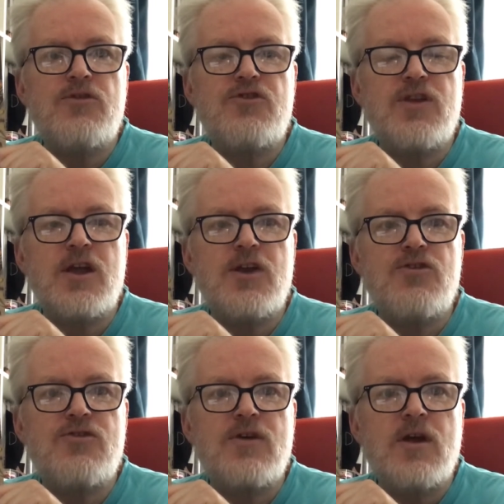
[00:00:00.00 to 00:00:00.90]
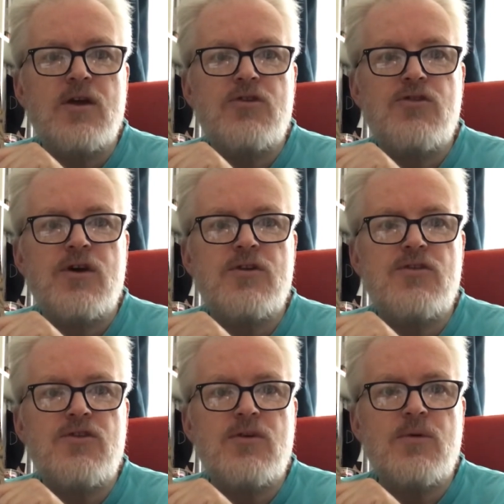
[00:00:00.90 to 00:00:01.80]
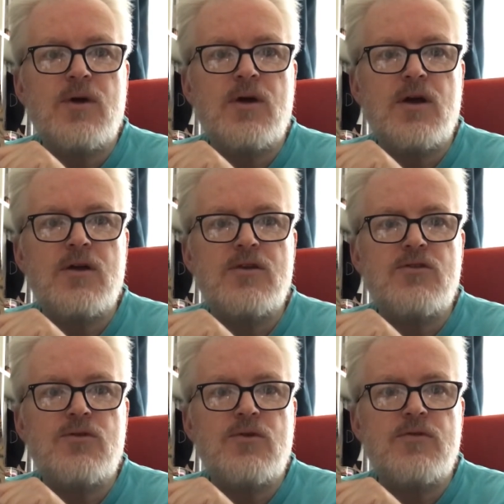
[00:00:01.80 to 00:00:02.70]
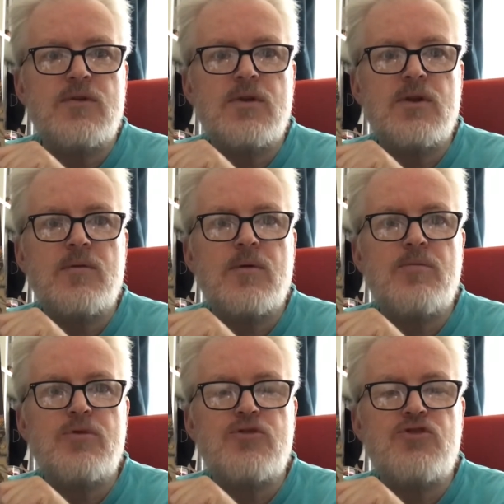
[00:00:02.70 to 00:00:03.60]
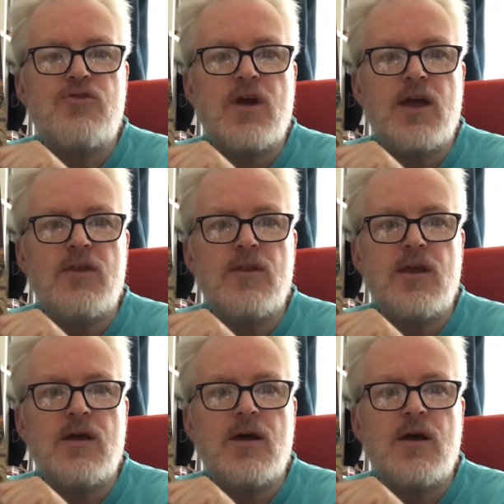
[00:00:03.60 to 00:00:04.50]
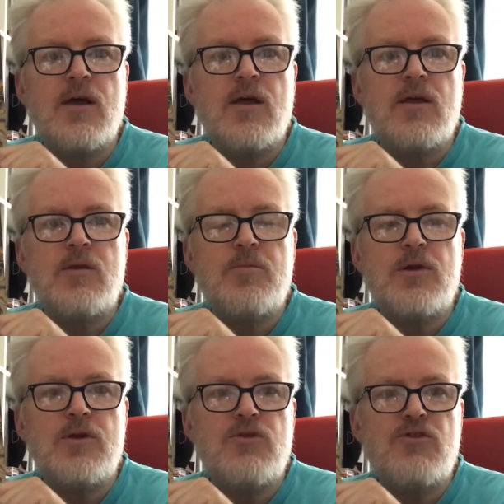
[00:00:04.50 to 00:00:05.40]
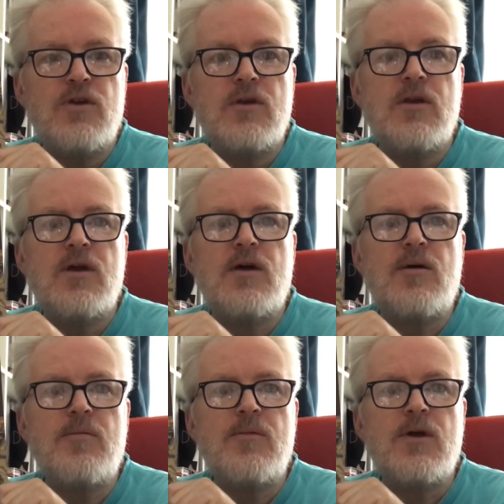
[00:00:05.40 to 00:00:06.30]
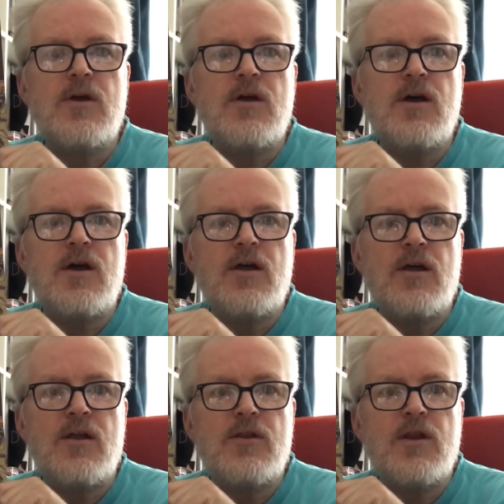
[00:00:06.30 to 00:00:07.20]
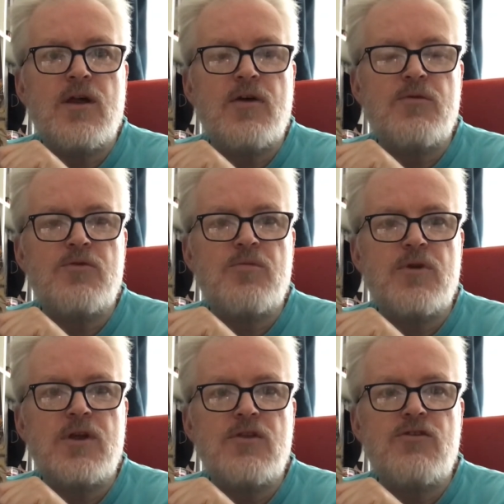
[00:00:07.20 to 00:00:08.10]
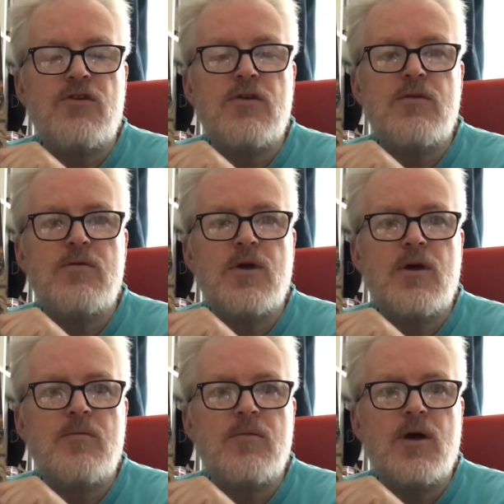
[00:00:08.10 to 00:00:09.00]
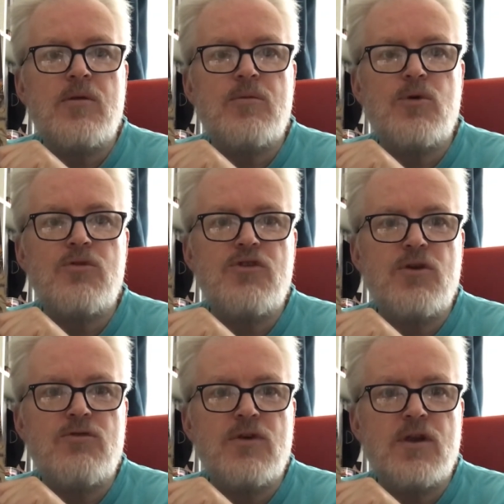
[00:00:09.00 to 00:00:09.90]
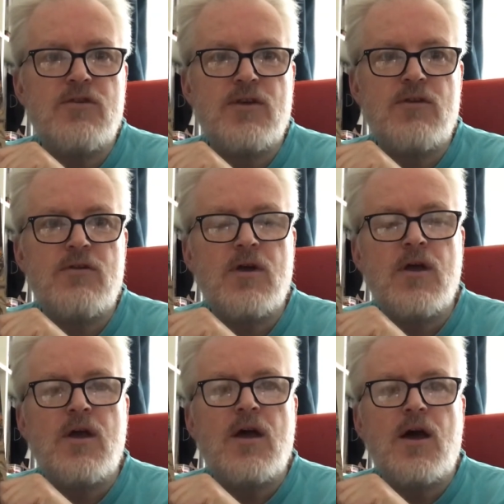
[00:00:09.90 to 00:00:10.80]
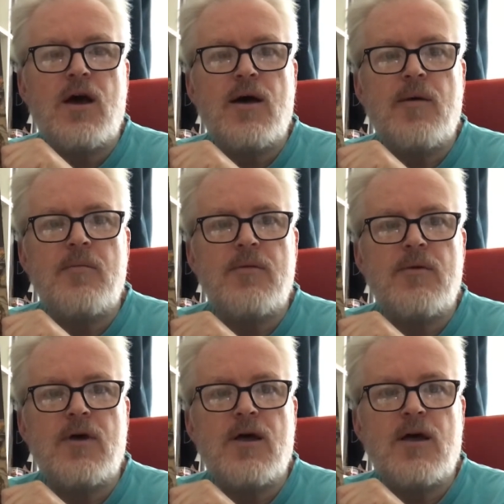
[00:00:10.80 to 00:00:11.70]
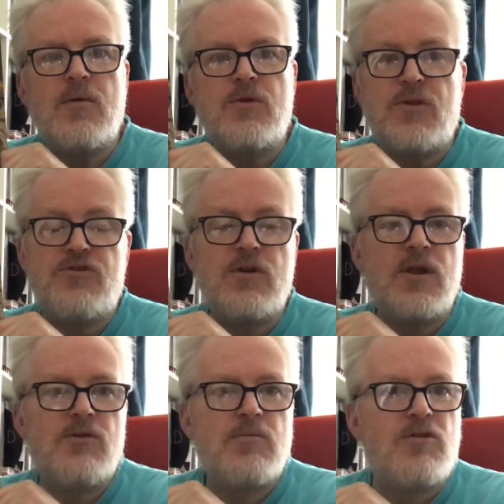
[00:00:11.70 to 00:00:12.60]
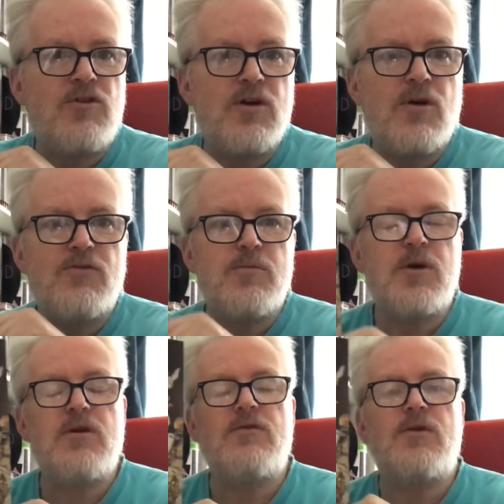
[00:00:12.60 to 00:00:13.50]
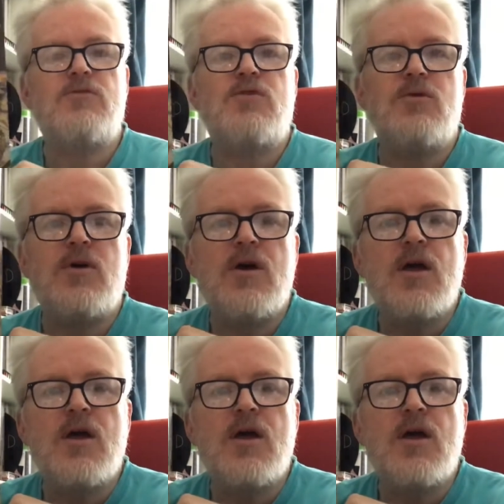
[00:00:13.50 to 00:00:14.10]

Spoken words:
stage, trying to sort of portray the pollution that life was bringing to unborn children, etc. Certainly that's a message I got from it. I don't know if that was true or not.